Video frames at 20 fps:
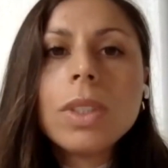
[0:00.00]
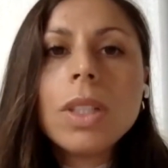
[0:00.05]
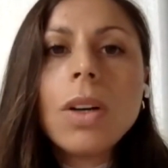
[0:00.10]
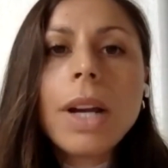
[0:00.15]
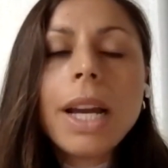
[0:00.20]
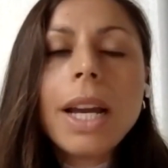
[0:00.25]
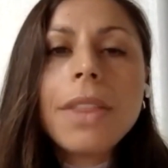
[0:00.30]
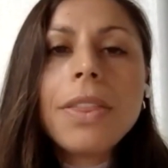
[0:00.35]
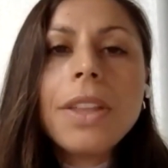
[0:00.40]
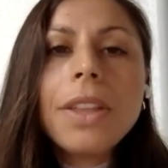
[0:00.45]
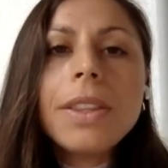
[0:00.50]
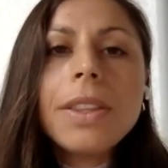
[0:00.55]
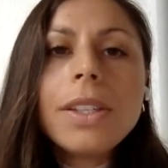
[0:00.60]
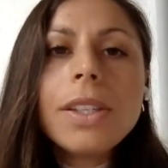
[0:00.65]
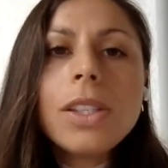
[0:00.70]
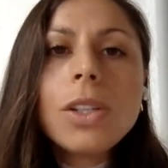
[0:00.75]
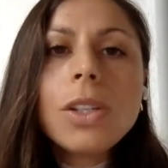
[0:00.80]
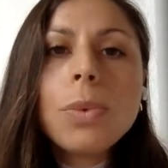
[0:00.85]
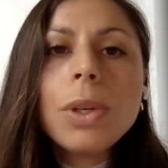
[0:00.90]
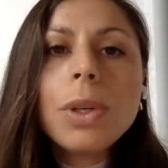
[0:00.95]
Okay, I think this
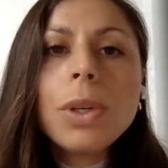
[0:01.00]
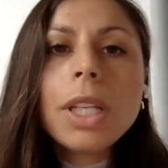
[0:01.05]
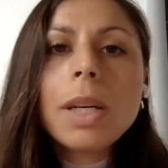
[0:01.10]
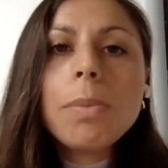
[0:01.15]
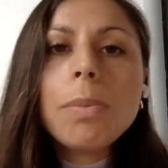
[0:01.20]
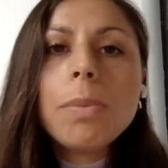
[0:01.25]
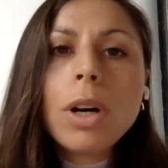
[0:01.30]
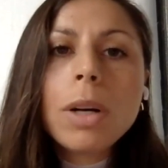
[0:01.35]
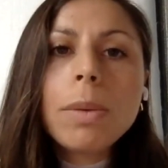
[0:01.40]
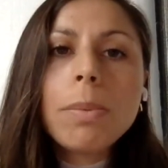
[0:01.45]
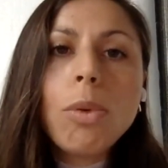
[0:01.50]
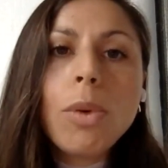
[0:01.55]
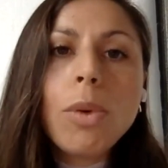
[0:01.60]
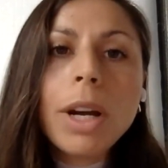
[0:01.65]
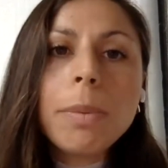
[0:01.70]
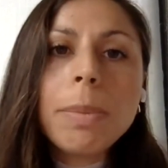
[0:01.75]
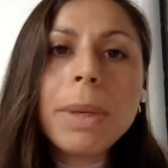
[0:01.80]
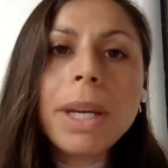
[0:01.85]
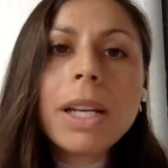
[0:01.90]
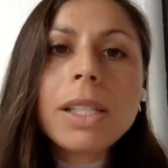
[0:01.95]
is a really important
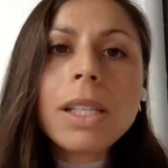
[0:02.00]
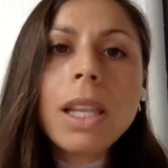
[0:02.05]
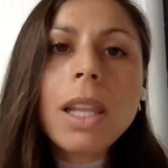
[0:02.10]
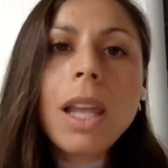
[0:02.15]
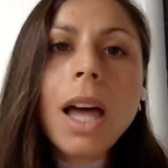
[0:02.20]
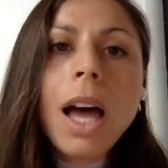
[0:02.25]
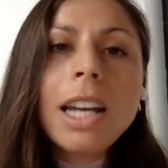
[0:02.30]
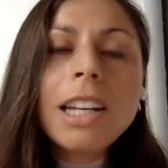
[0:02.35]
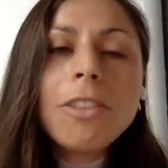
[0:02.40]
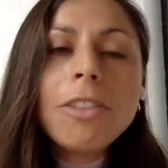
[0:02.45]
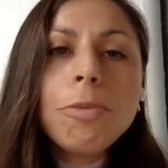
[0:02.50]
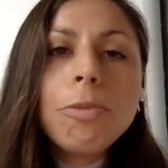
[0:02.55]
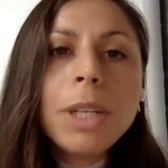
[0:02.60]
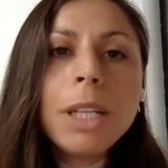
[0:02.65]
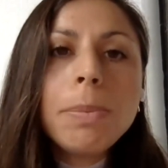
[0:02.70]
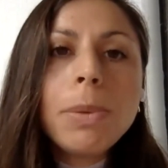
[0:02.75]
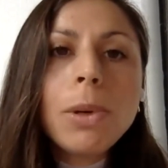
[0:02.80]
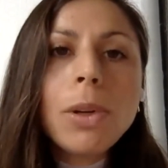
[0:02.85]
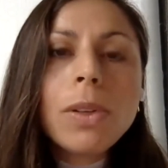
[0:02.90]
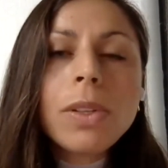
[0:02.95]
point, because a lot of
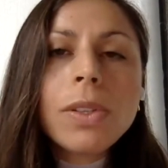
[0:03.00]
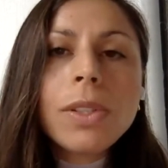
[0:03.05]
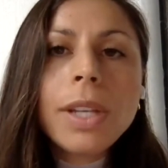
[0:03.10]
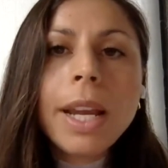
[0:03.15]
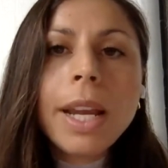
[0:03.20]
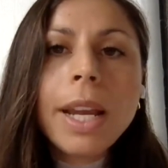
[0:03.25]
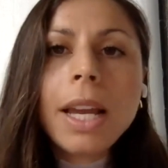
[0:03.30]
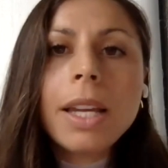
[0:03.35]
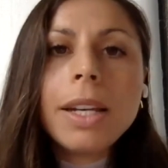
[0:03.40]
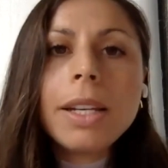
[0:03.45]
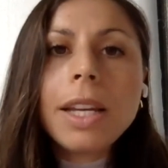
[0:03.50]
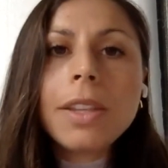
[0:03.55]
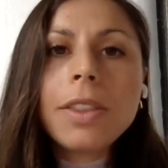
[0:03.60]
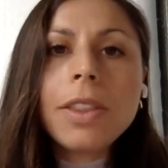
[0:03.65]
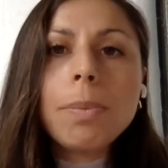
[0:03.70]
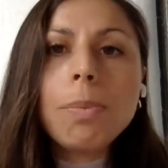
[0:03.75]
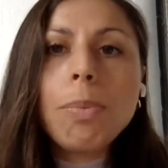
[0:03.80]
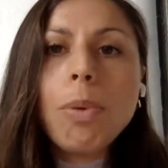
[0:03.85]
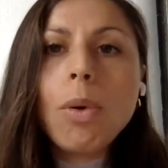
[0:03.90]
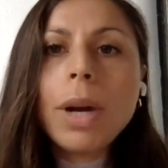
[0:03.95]
people stand at
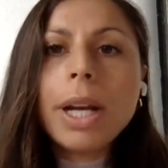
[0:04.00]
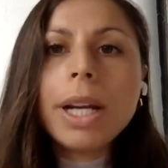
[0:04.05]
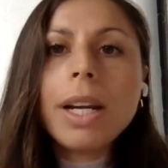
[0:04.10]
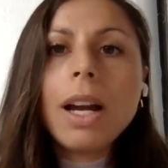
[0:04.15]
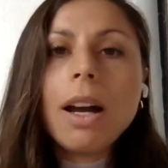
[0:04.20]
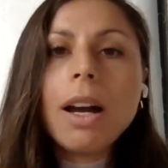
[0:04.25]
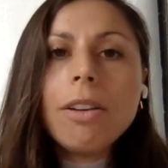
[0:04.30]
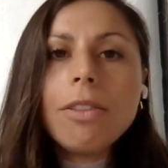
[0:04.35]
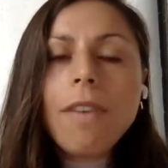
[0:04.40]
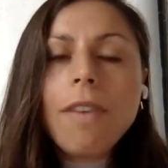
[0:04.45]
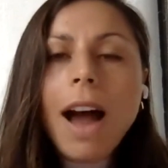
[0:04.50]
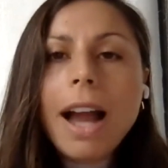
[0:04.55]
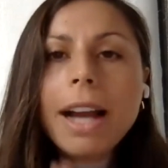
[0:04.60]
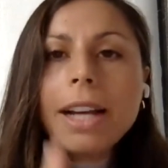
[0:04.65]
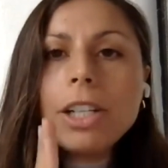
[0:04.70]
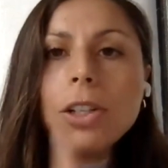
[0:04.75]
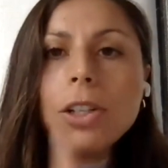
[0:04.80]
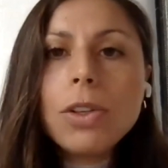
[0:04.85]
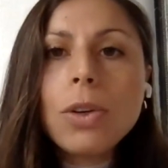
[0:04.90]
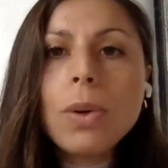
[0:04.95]
the point of, I
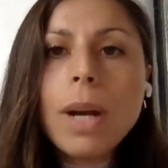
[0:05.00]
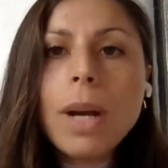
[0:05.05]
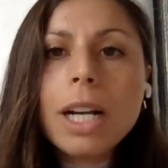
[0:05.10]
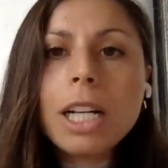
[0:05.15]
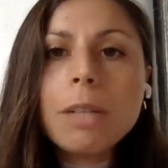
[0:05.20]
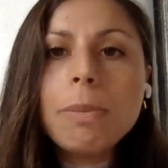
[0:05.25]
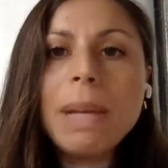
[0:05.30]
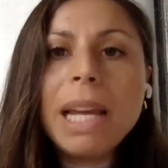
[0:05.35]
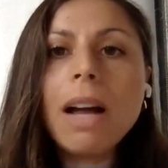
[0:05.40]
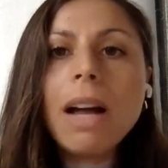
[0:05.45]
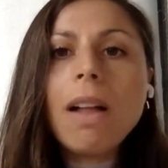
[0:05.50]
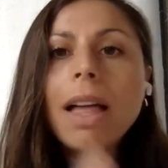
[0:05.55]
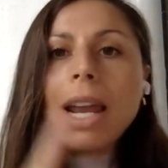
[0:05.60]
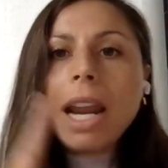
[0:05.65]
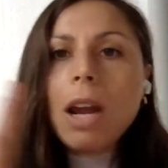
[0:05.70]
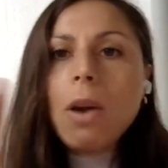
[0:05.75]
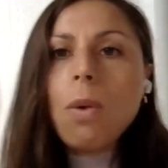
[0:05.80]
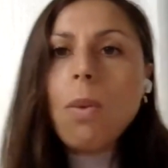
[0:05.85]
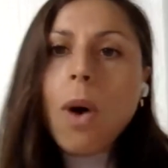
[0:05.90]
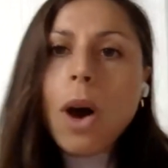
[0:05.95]
do direct mail and
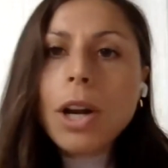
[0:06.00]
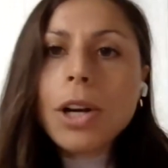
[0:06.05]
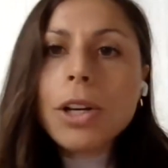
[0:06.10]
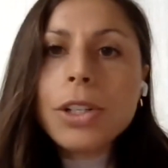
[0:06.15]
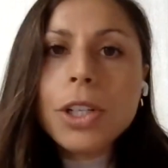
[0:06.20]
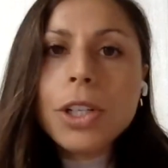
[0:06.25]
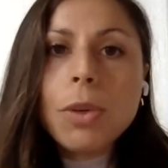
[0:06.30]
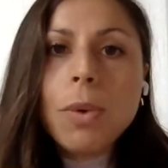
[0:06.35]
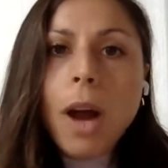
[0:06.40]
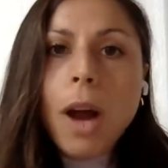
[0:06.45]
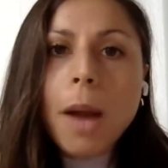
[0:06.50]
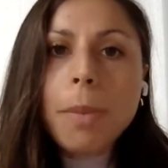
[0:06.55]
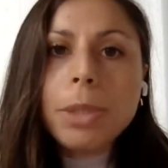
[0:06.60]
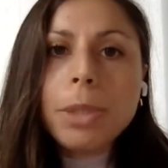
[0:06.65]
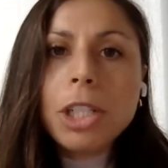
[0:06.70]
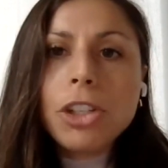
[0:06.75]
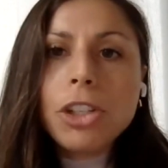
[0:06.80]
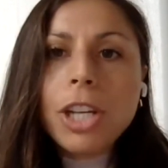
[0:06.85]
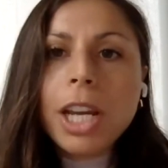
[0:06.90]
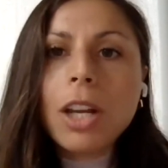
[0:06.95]
I want to do
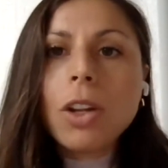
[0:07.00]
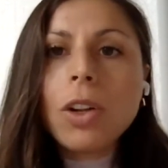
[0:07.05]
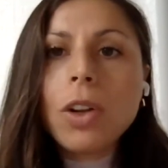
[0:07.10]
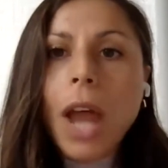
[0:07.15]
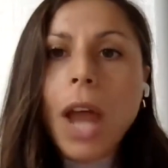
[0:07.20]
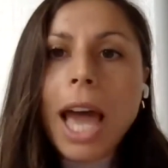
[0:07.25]
OptiChannel.